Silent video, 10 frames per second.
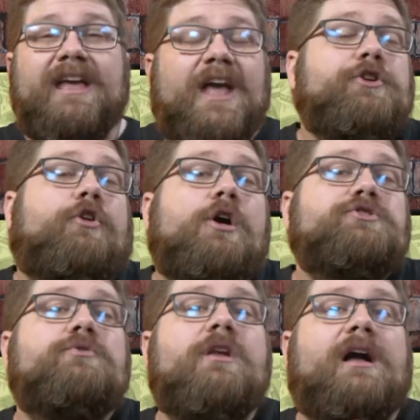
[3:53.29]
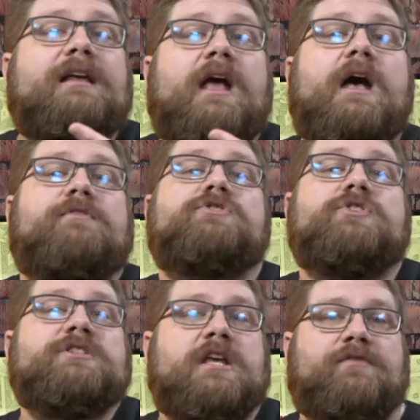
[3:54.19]
And you're also not going to have a
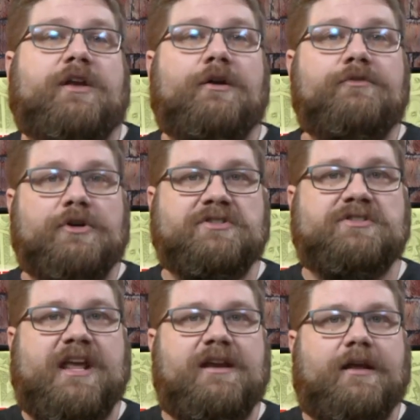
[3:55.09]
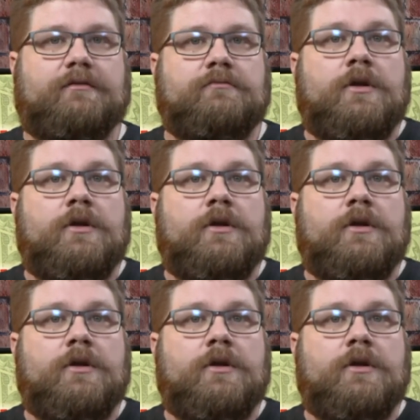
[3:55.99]
certificate of good standing.